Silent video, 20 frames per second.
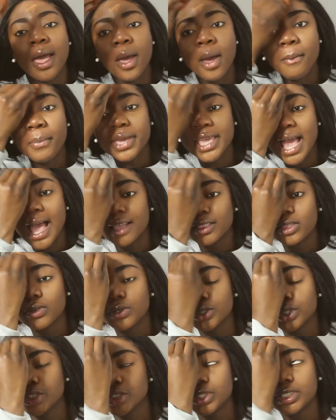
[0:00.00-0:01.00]
But yeah,
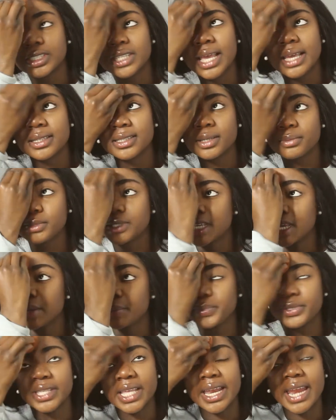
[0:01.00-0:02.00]
those are just like some
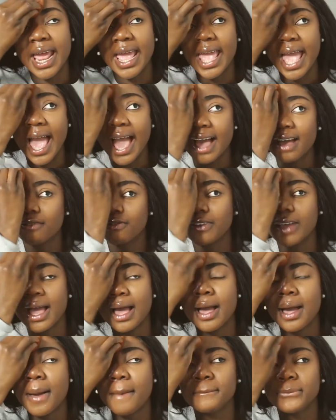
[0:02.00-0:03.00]
tips that I have.
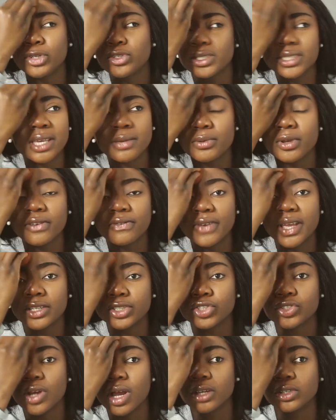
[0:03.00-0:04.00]
Just keep your
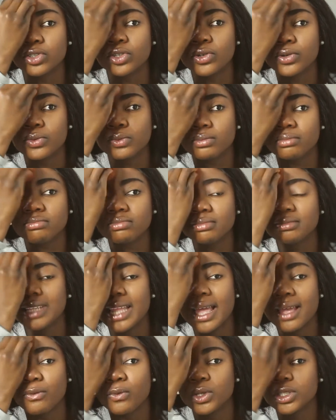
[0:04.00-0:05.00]
faith strong. Don't
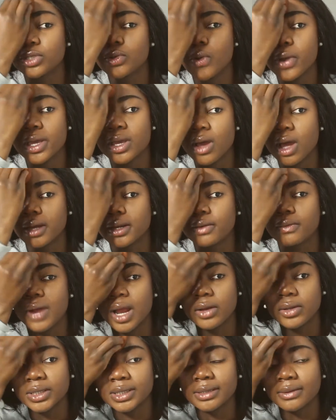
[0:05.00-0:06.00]
let what's going on
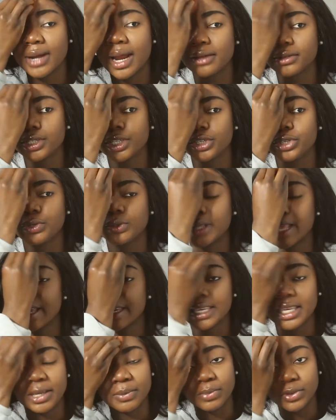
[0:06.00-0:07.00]
around surrounding you
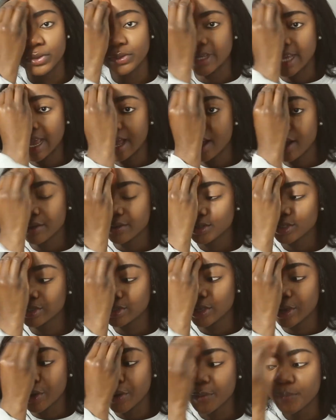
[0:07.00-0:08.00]
like keep you down.
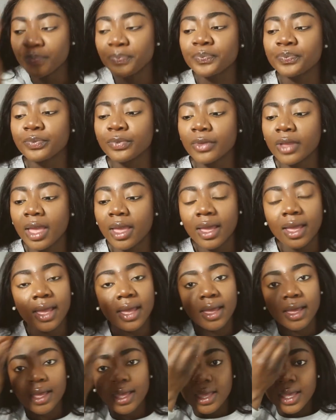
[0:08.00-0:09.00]
So
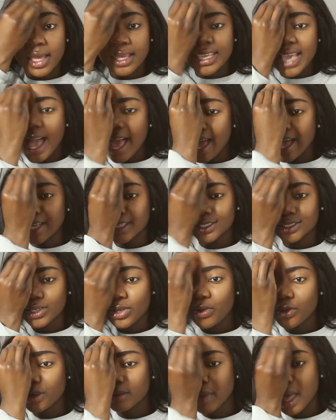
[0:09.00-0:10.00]
yeah,
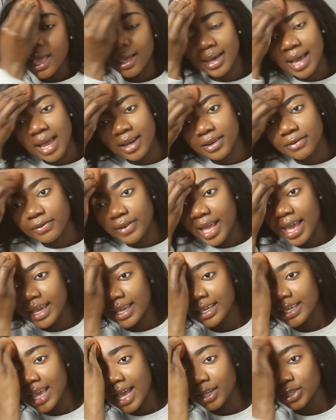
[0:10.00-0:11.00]
so kind of
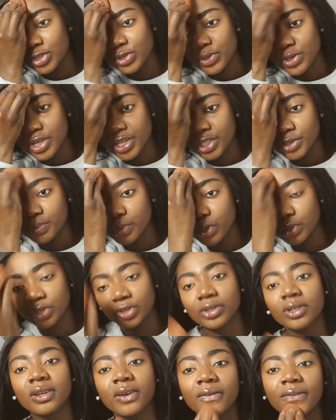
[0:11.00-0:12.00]
like, yeah, 2 years
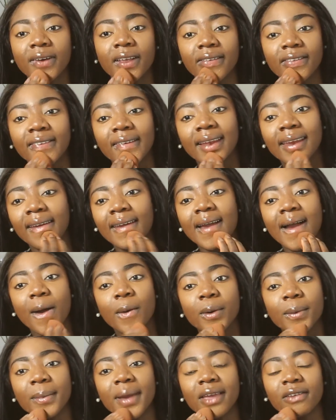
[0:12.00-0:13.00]
post university,
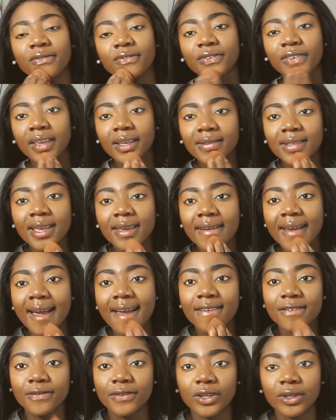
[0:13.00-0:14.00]
how am I feeling?
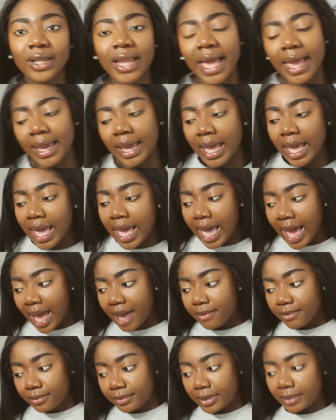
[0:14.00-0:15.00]
I feel like
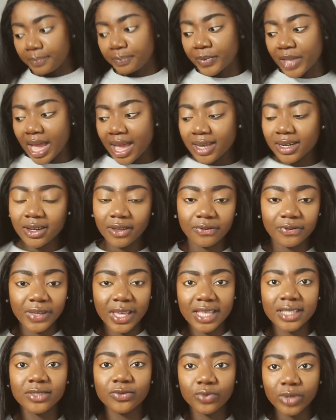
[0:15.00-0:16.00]
I'm kind of,
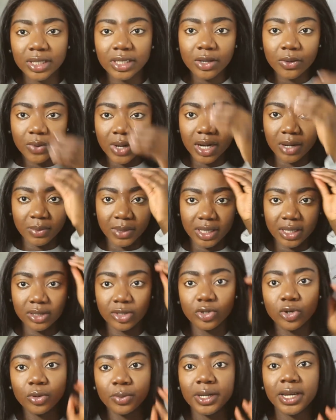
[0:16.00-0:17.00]
it's really weird
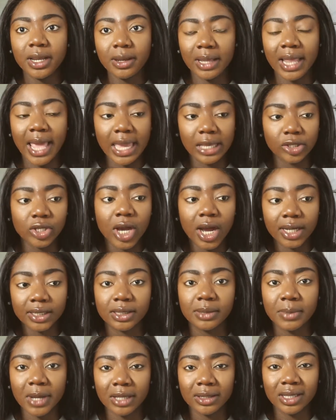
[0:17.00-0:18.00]
because nobody like
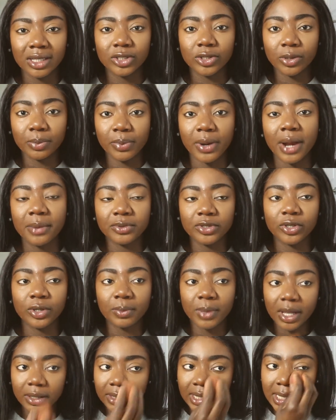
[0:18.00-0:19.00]
talks about this or preps you
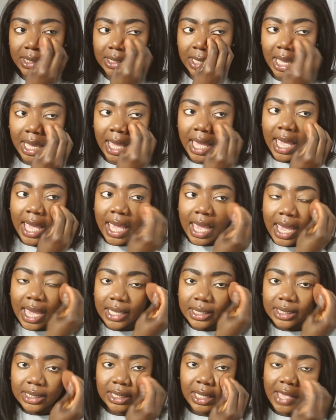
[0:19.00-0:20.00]
about this. Like,
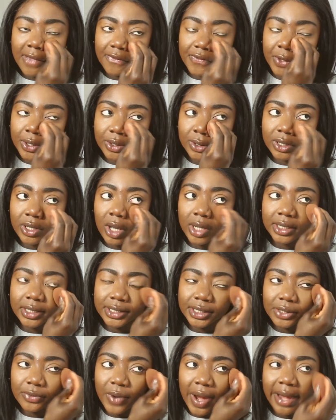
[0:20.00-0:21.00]
it feels,
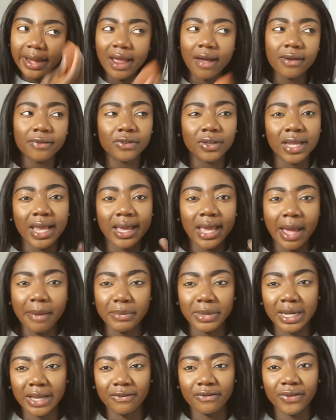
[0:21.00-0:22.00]
honestly, right now I feel like
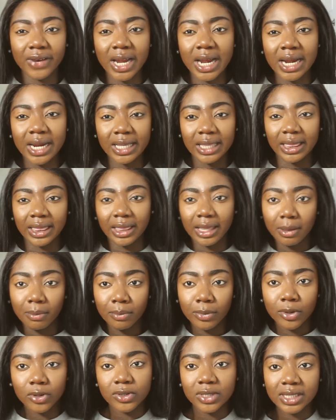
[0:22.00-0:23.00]
I'm in a very
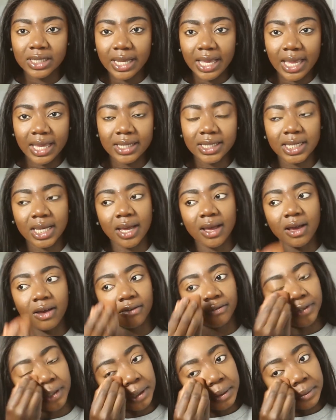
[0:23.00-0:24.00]
limbo state of,